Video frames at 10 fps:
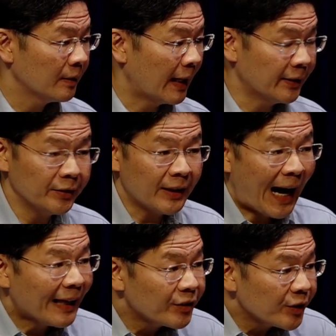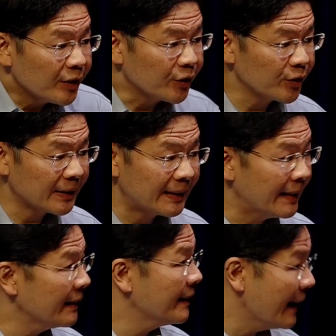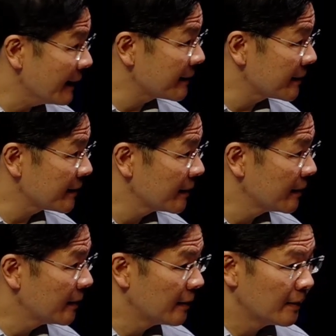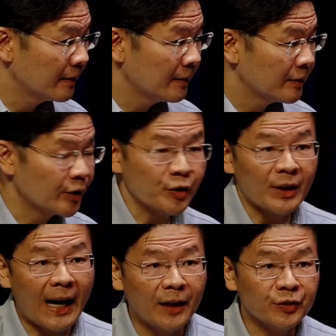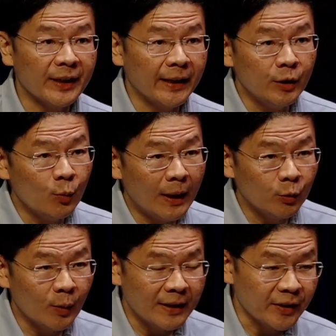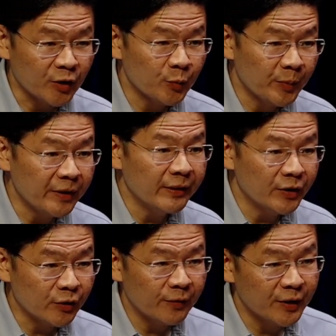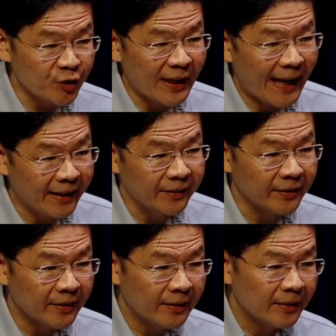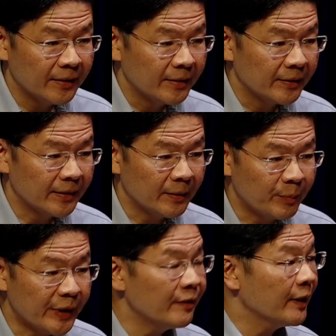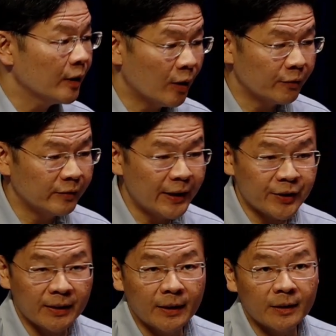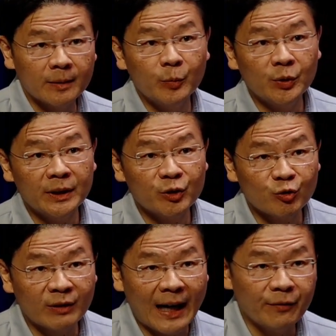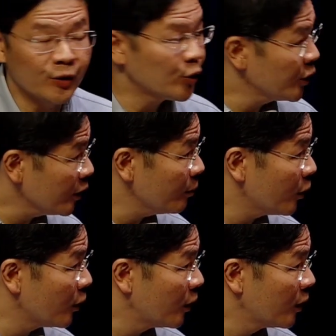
I think the answer is clearly yes. Just ask anyone who has experienced firsthand the period of racial and communal strife in Singapore.